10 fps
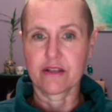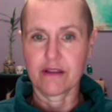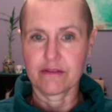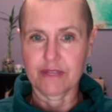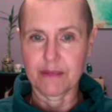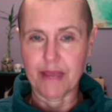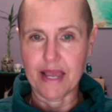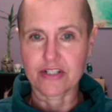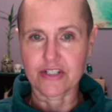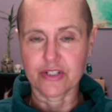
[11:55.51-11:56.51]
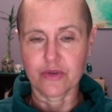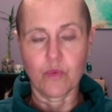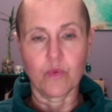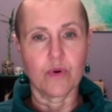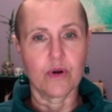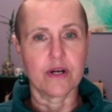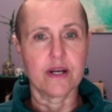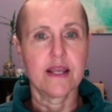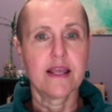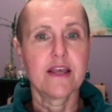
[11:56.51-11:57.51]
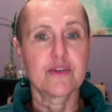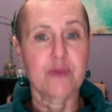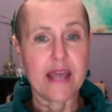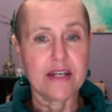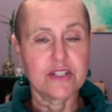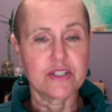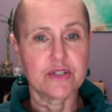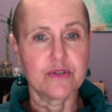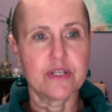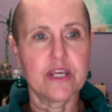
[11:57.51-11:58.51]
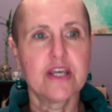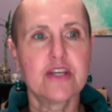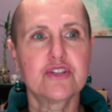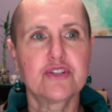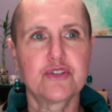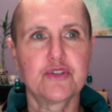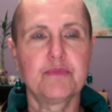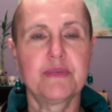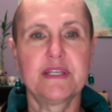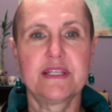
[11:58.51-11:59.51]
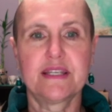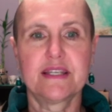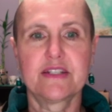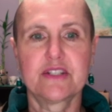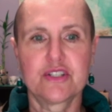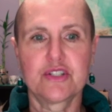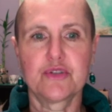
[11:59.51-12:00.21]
compassion or gratitude to begin to